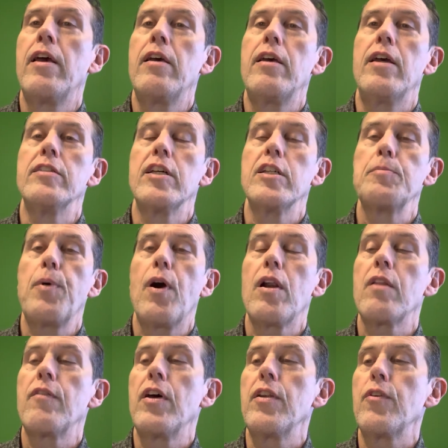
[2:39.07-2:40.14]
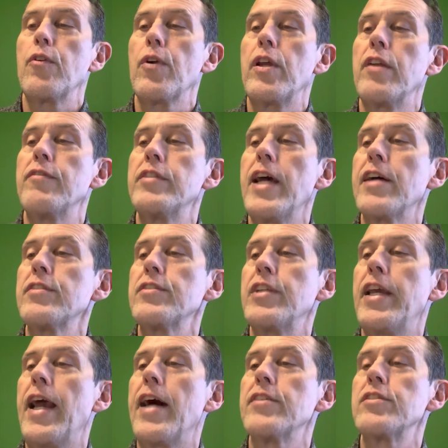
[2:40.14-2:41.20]
as part of the creative test, he
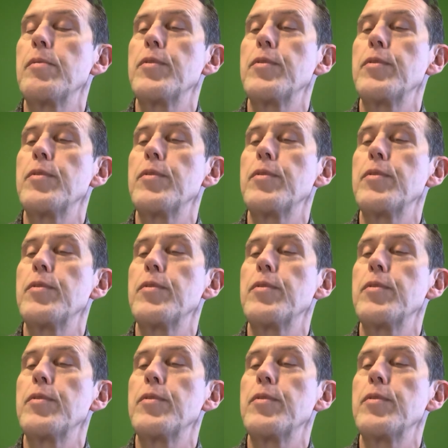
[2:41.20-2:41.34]
has